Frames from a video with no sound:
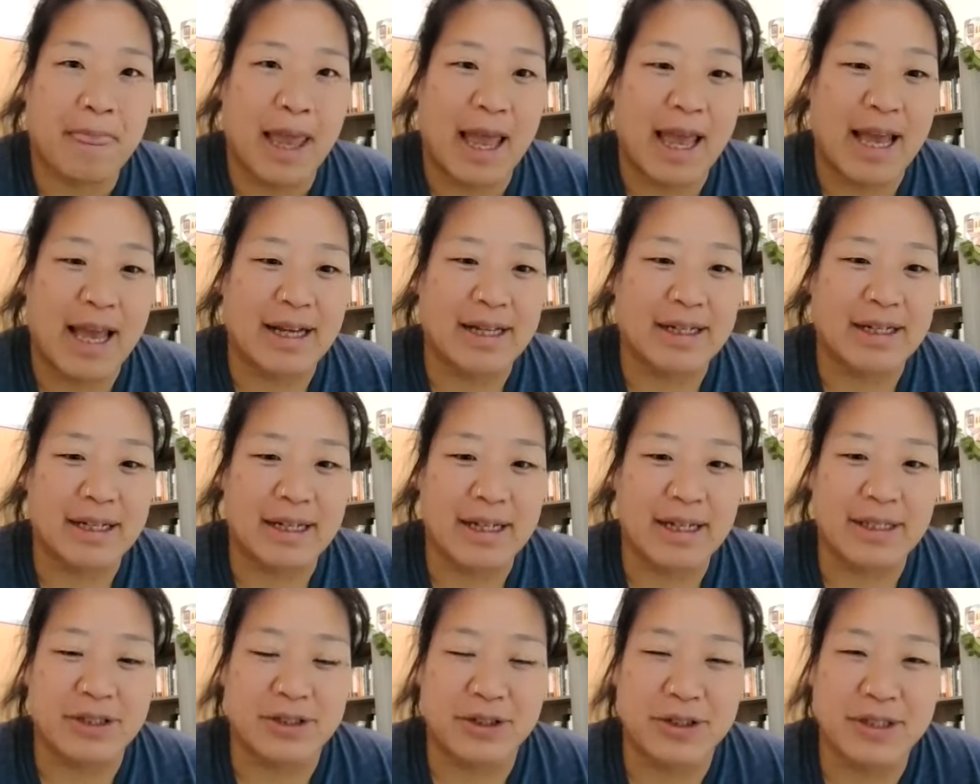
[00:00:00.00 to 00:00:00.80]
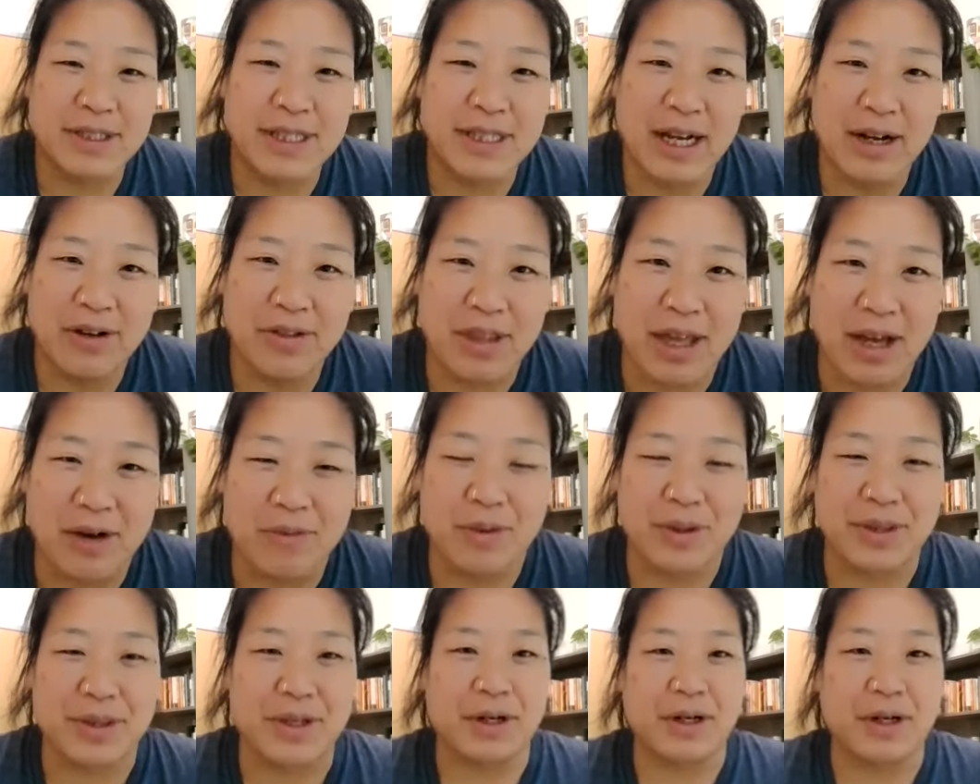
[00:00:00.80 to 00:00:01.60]
And it turns out
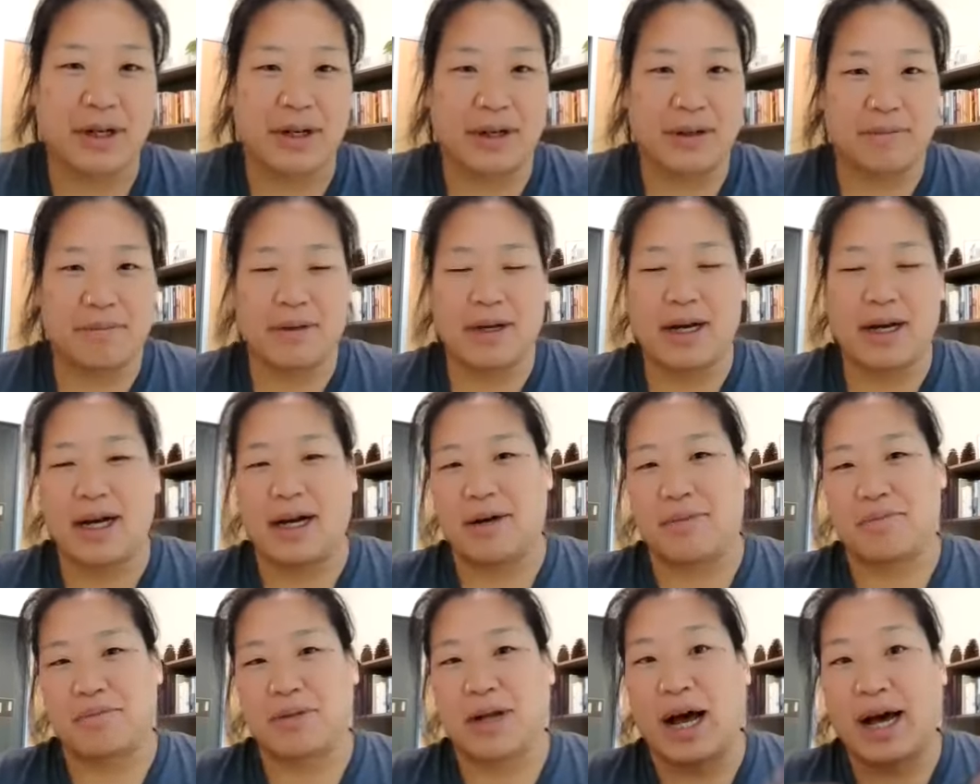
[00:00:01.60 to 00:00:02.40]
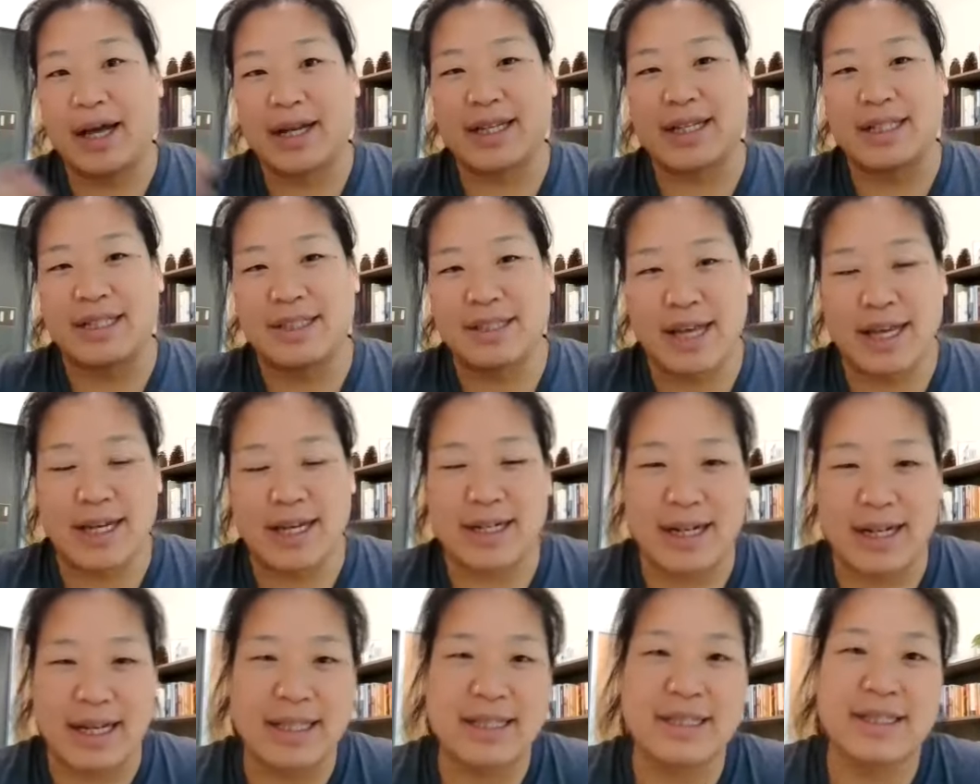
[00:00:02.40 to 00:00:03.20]
that when they're not inside
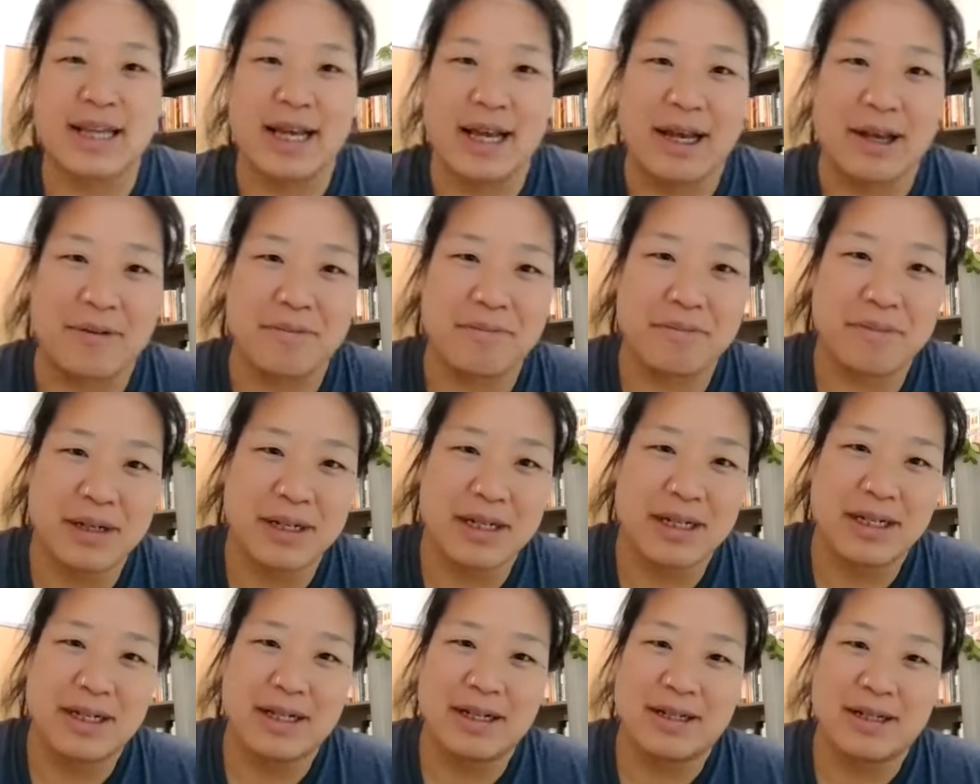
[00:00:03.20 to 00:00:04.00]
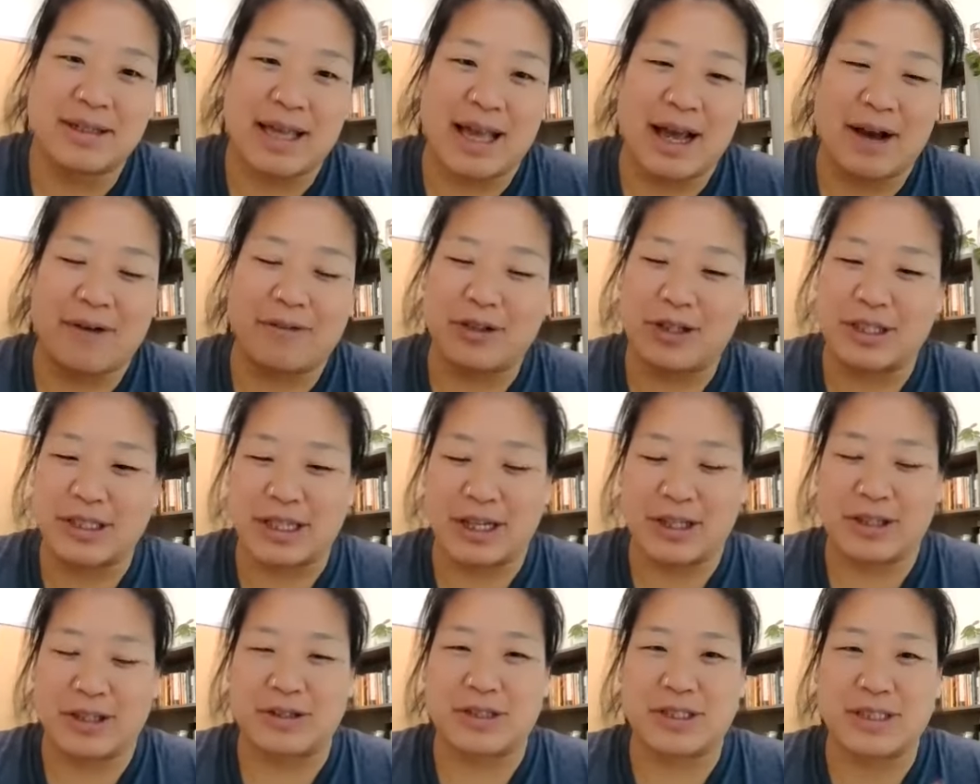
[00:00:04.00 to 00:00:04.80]
an enzyme, they have all this
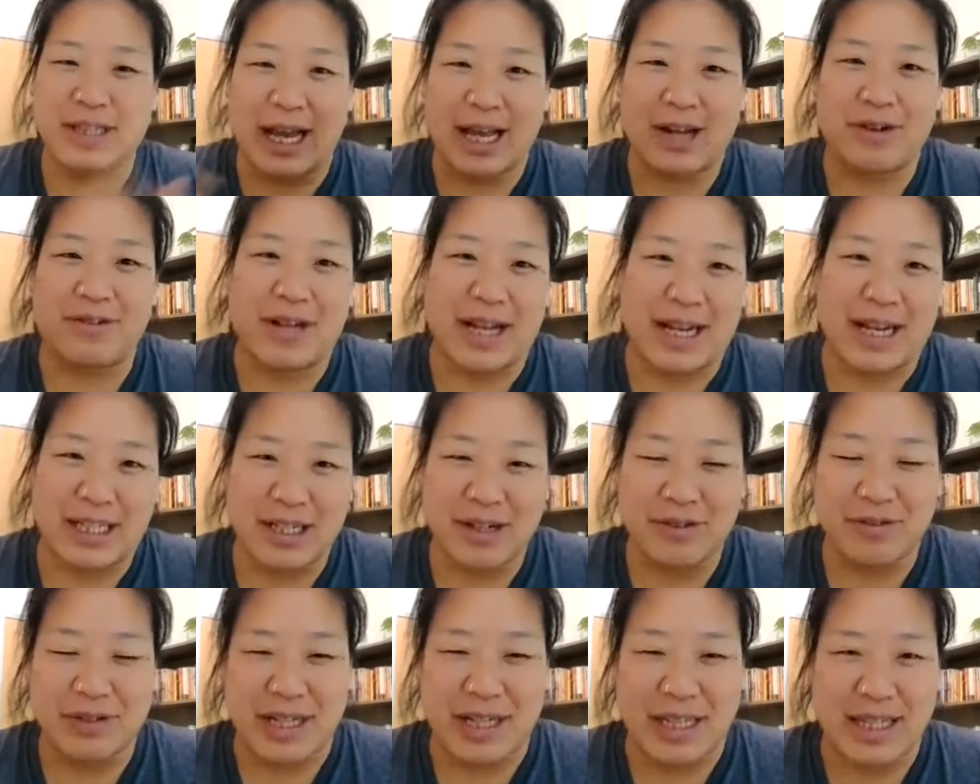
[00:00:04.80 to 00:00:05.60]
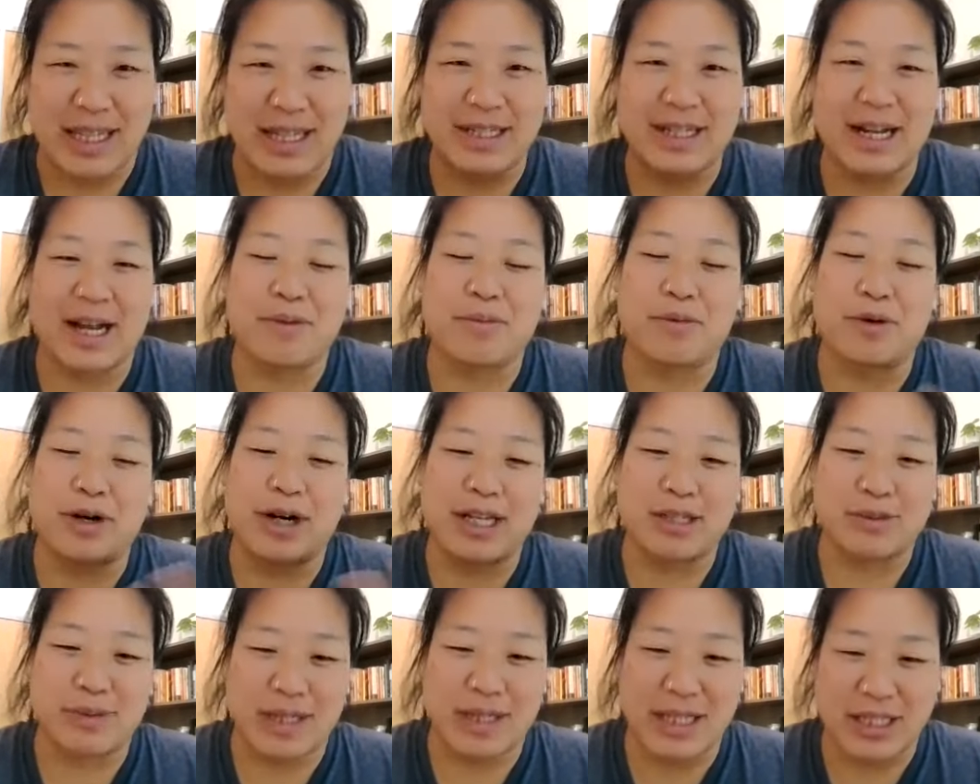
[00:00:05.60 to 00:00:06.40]
other side reactivity. They
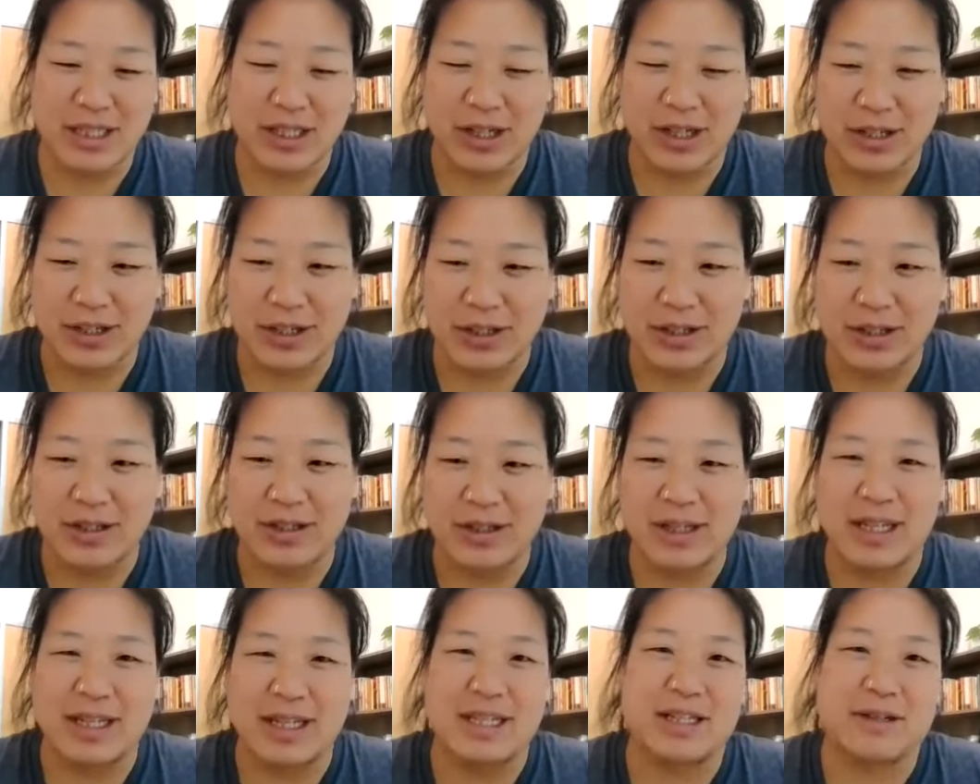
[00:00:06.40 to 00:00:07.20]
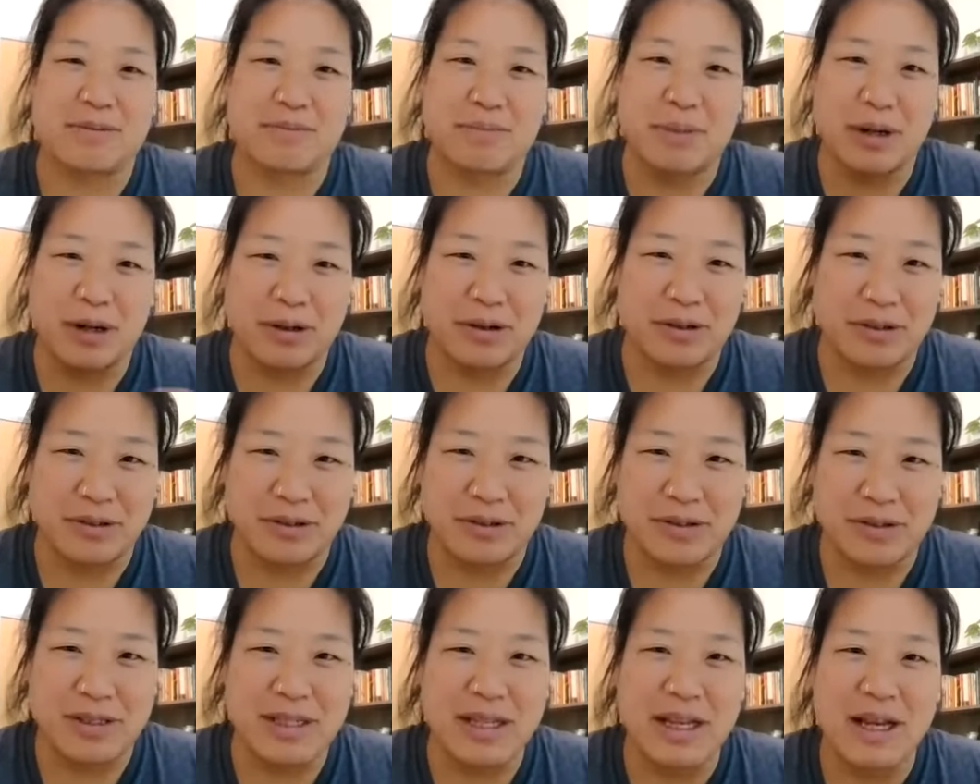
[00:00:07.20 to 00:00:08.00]
dimerize with each other, they
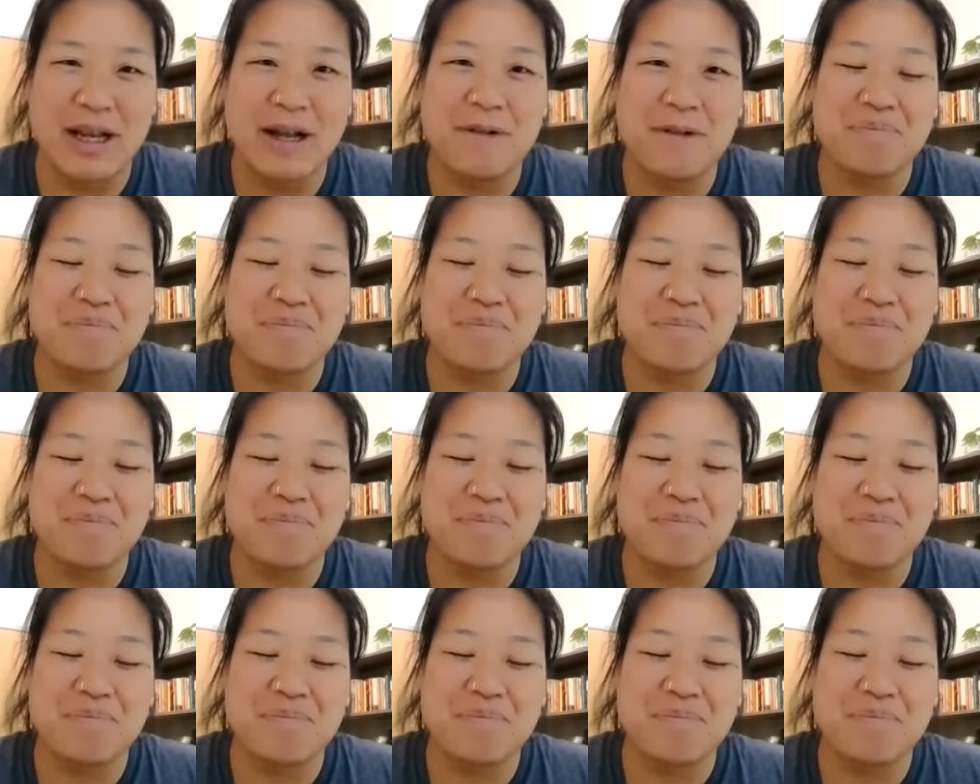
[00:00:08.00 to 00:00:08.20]
decompose.